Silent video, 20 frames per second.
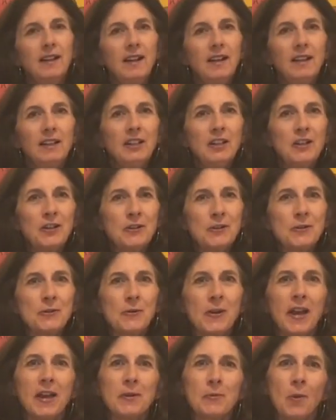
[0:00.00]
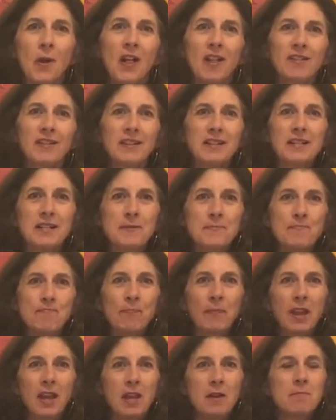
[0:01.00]
Hello and
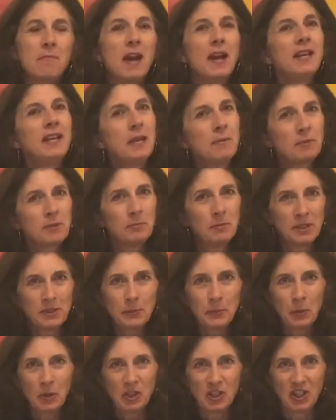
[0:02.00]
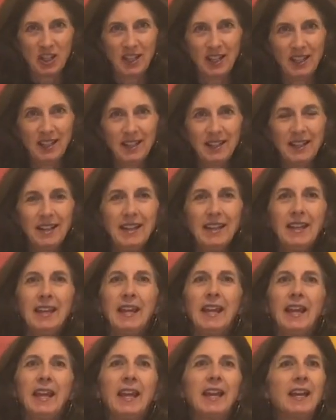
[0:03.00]
welcome. My name's Miss Bridget
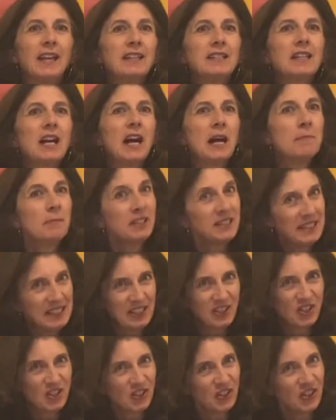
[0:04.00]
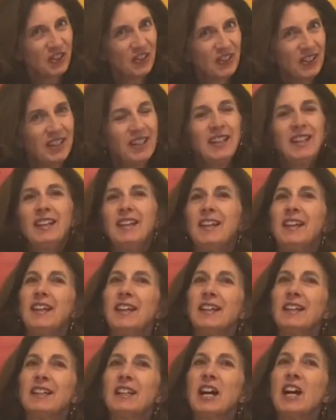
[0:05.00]
and I'm a teacher
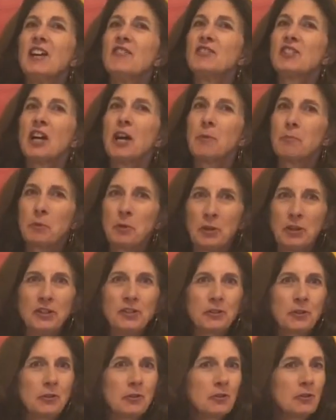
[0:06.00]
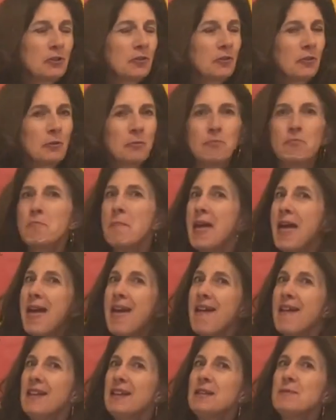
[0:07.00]
and I've taught preschoolers for
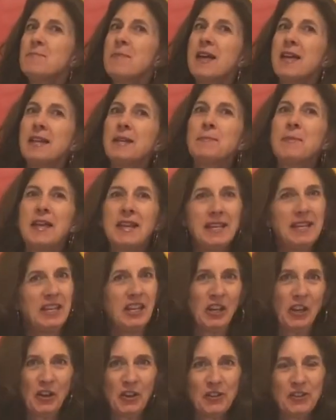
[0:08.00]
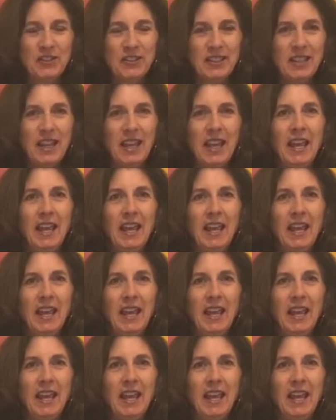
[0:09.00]
many, many, many years.